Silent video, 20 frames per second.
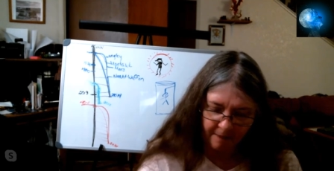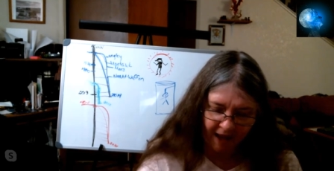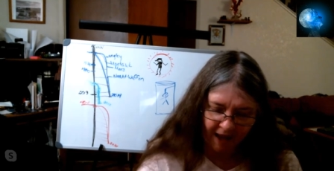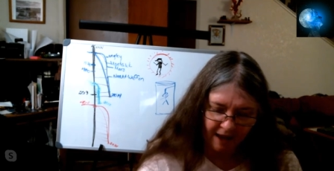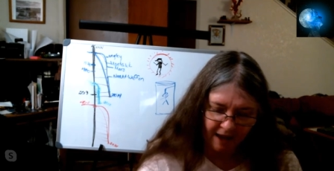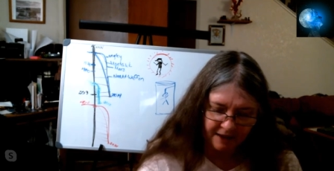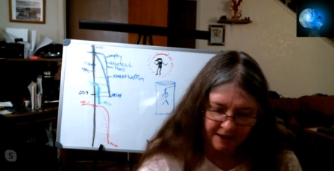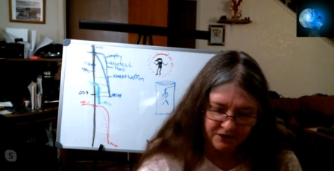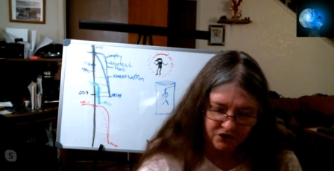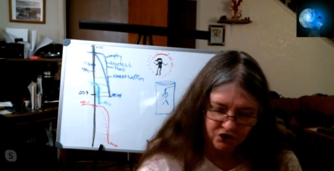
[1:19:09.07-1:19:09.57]

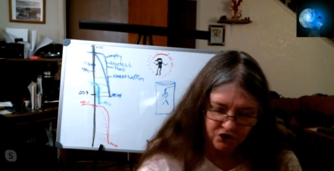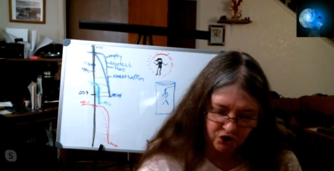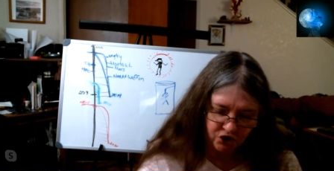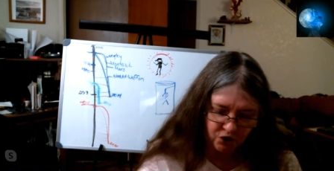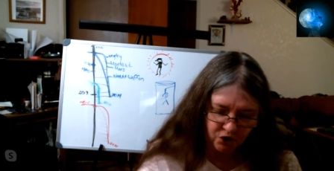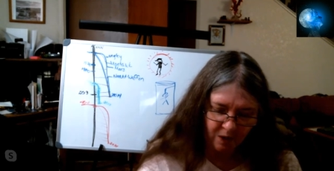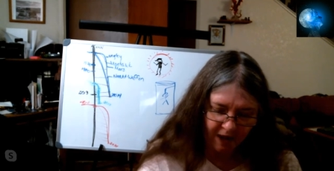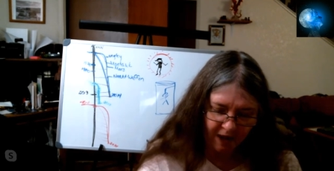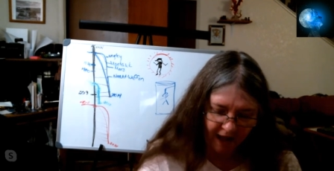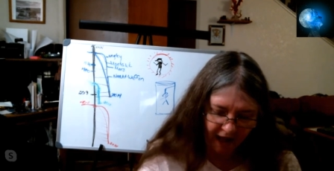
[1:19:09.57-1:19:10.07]
my mom
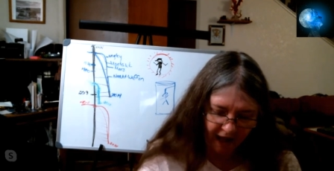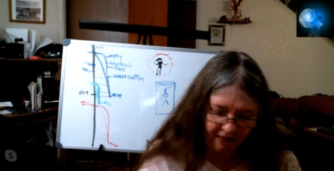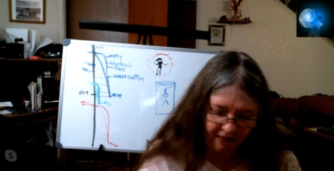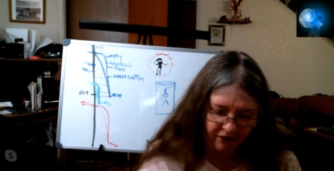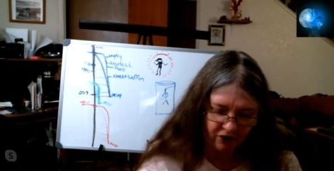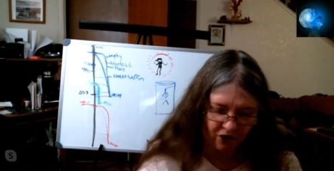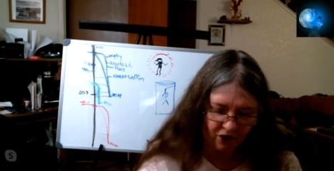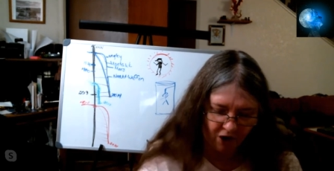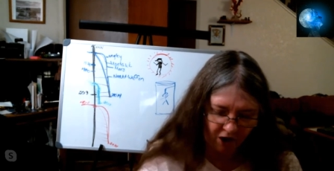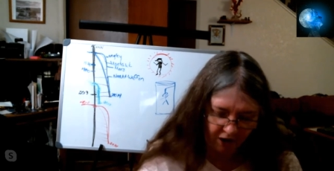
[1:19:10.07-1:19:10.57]
has
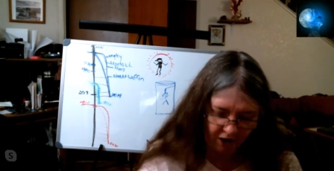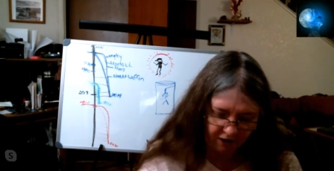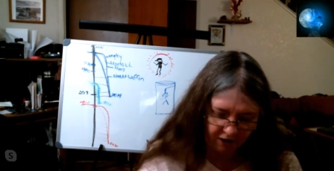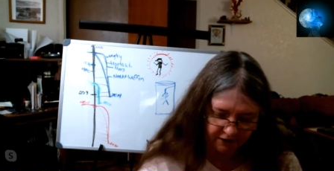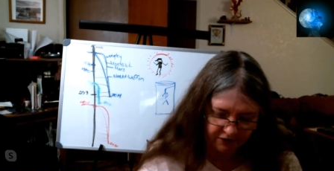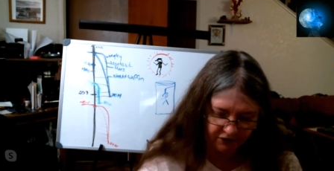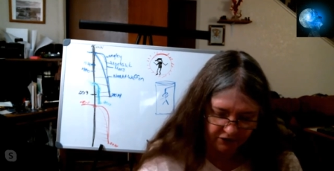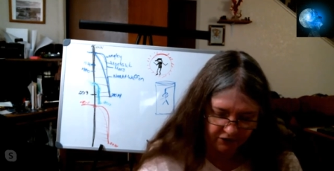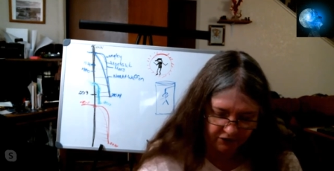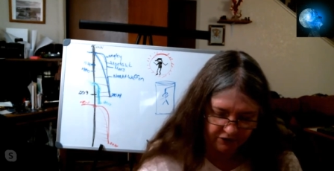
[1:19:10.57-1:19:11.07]
two
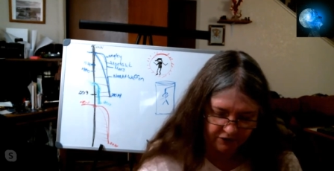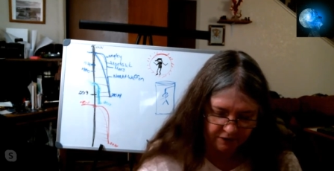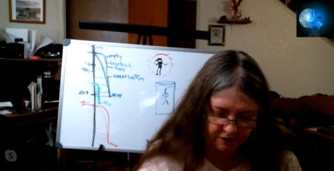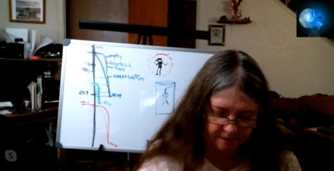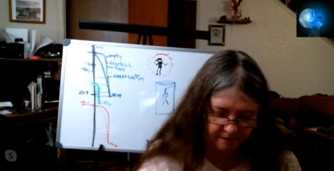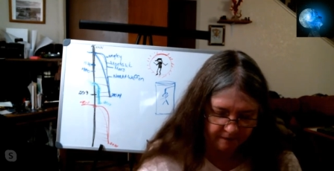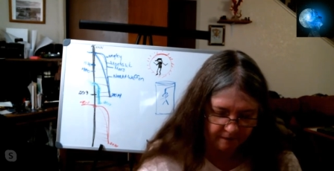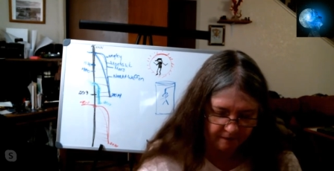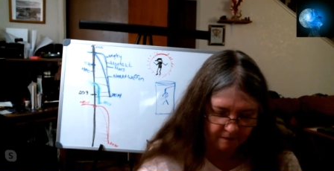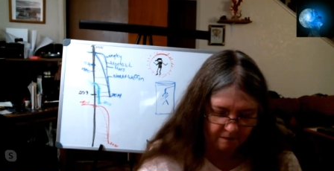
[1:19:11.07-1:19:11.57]
other
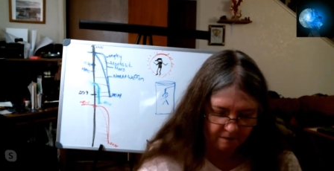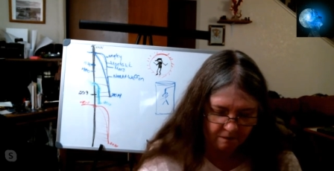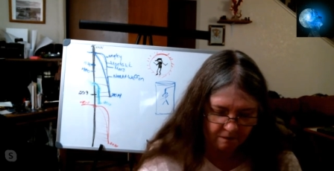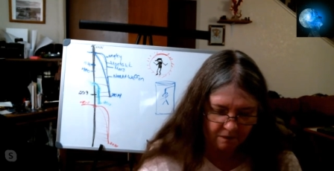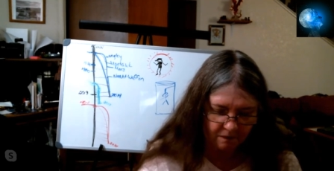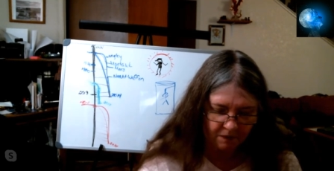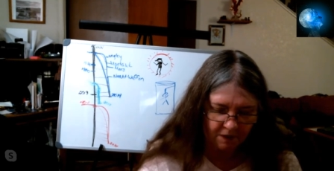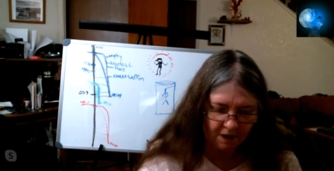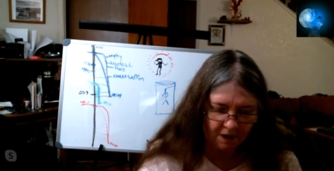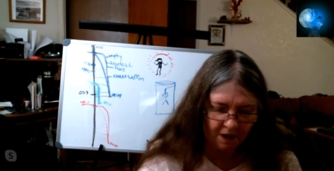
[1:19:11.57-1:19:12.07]

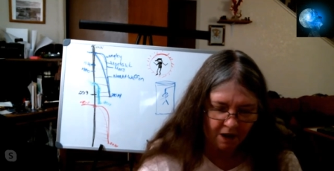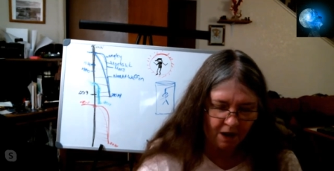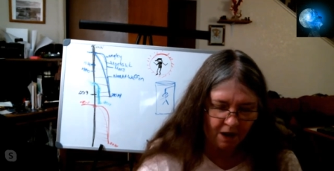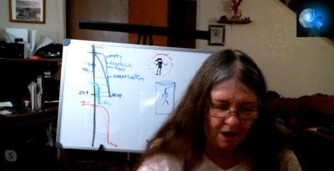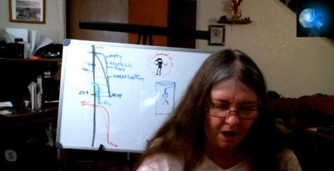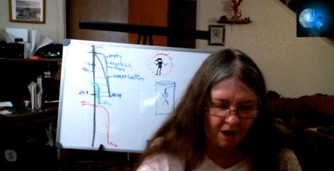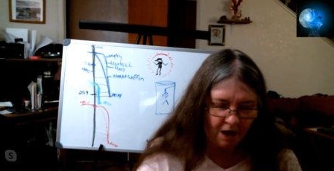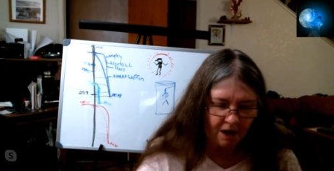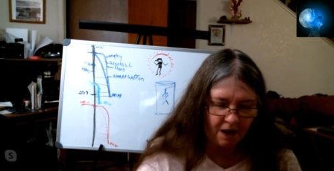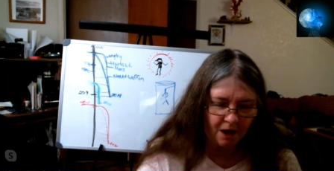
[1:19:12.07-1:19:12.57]
alters
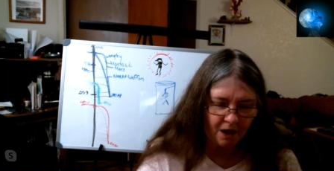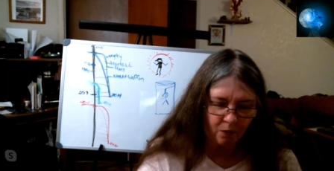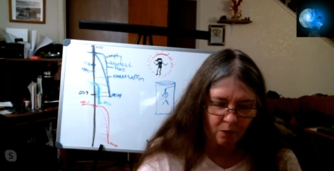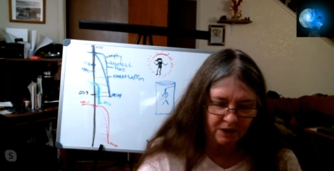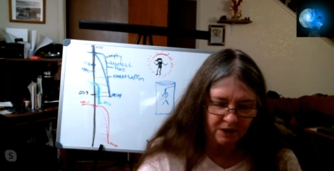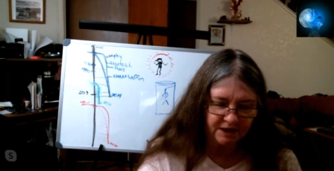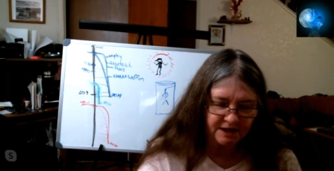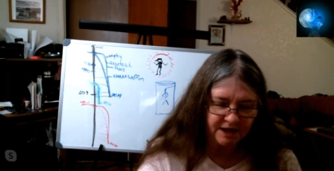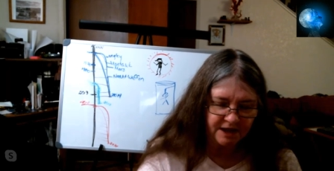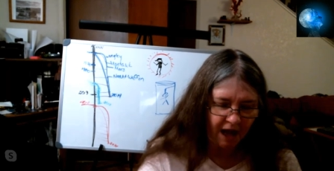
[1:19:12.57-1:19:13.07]

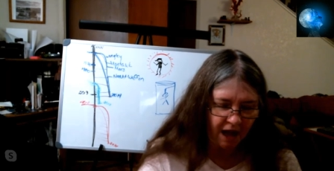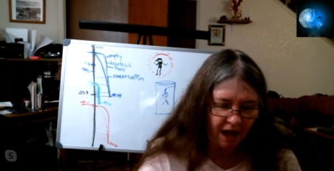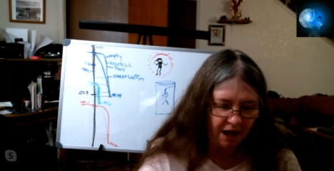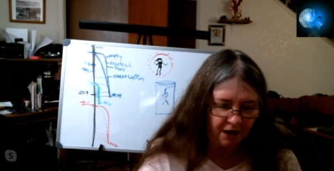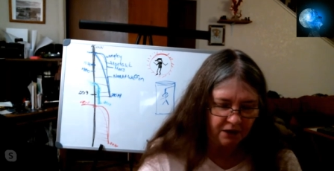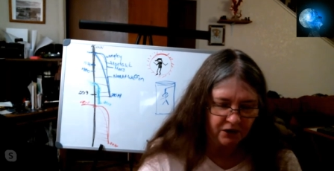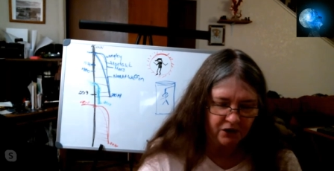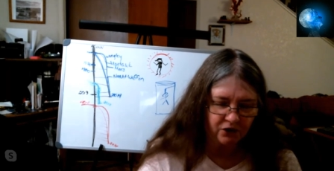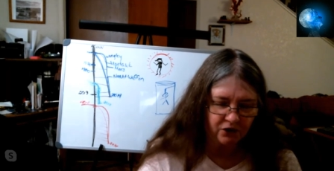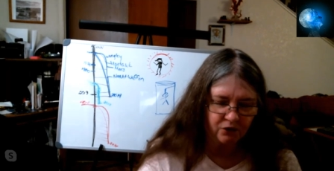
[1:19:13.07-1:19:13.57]
that
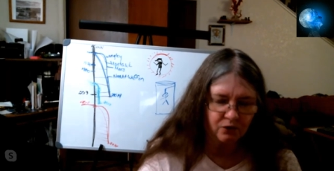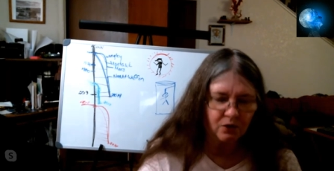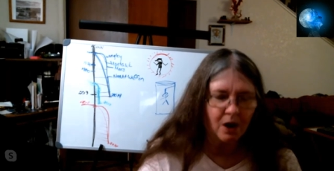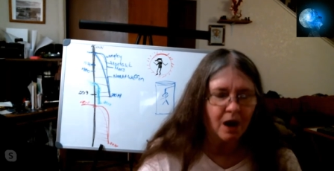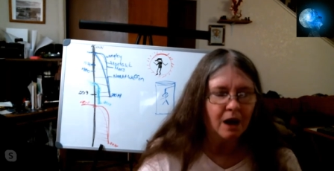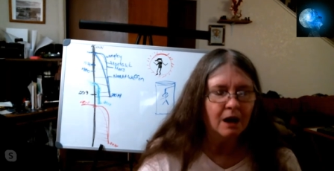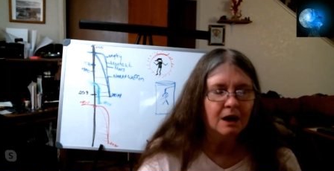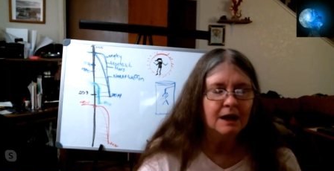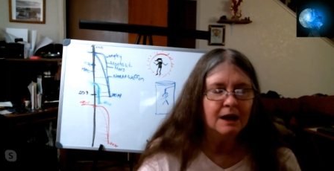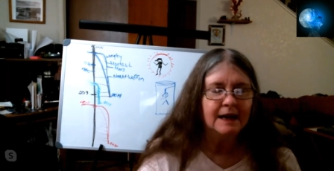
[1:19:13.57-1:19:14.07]
will
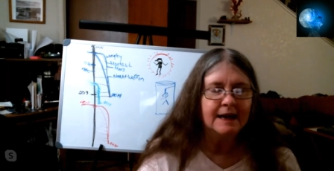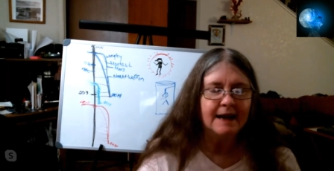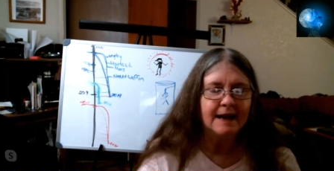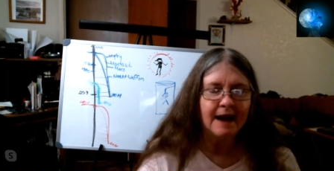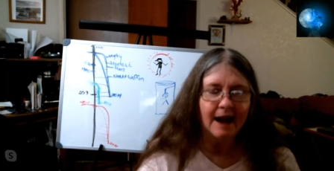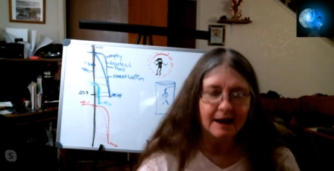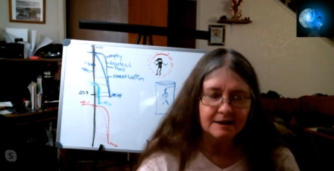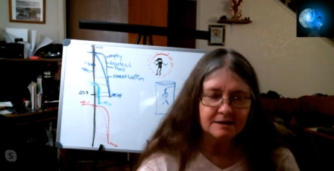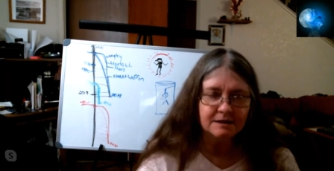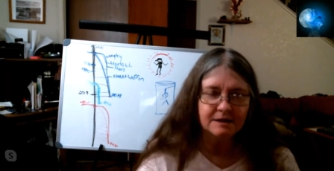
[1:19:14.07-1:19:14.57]
tell you
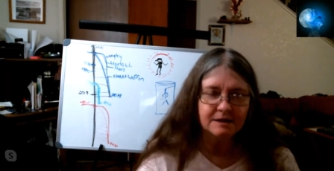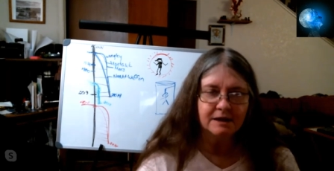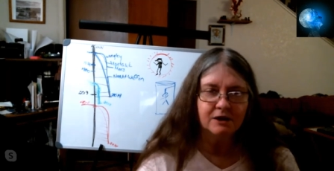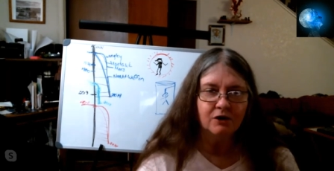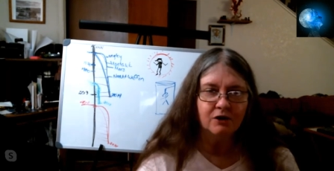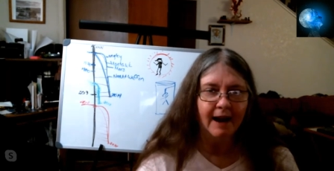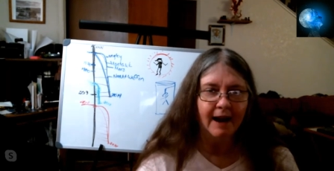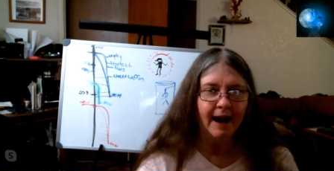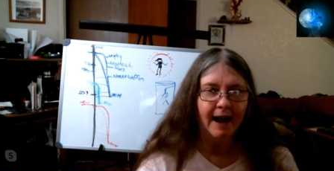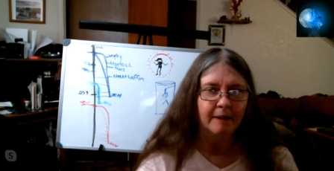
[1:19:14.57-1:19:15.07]

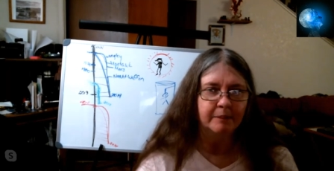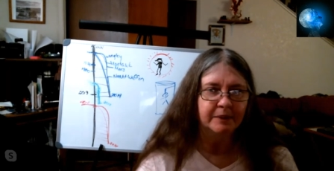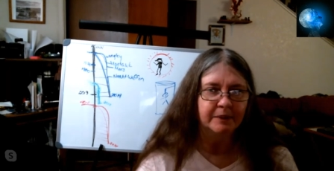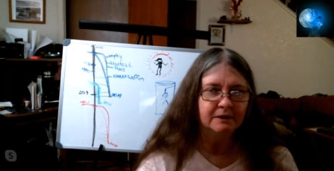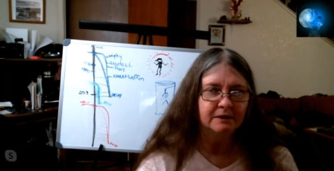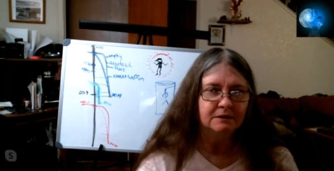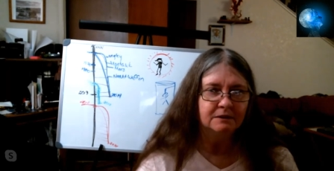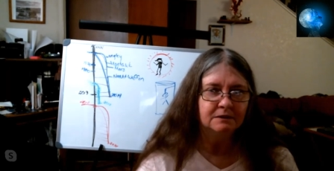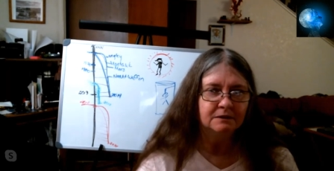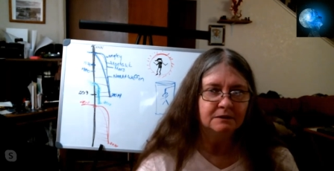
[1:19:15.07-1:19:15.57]
nasty
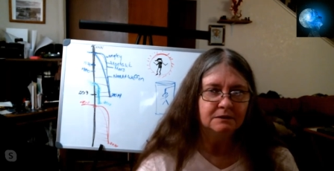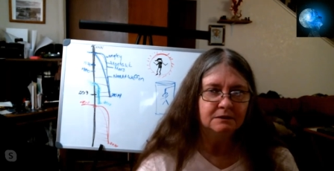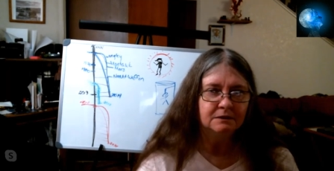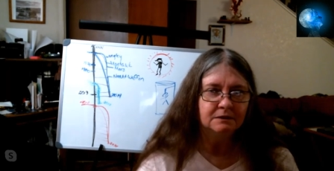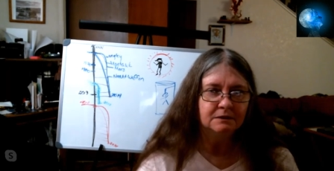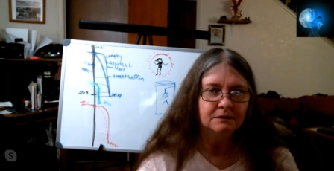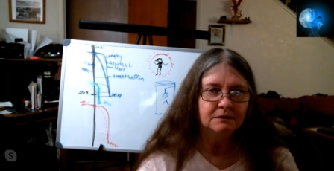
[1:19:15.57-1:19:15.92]
crap.